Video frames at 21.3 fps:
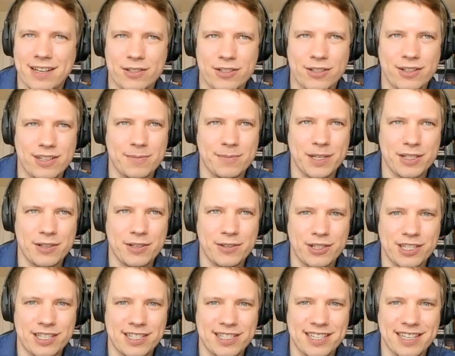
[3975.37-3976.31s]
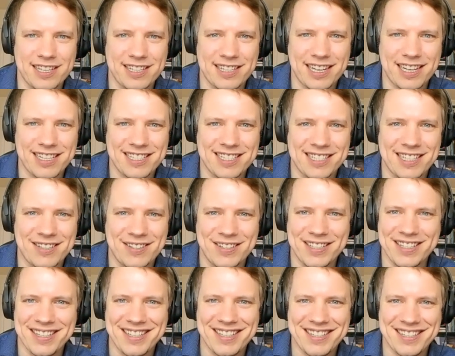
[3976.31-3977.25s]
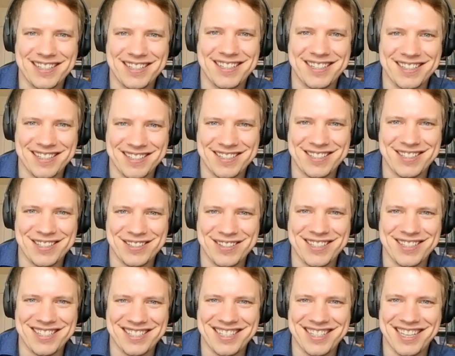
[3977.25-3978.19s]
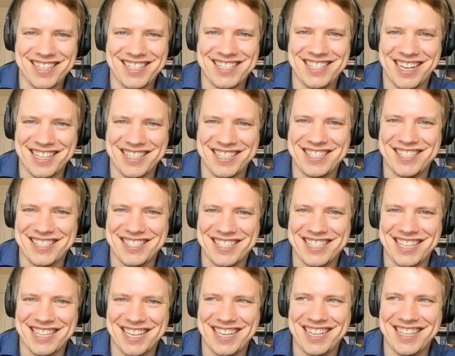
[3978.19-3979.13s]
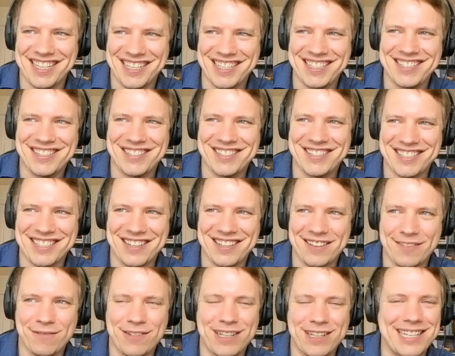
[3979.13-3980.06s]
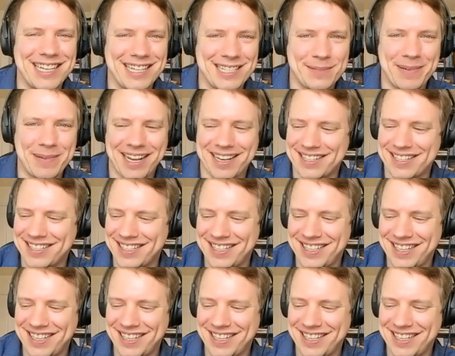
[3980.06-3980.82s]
talking about coaching and psychedelics now uh, so it's it's nice to see to see the field expand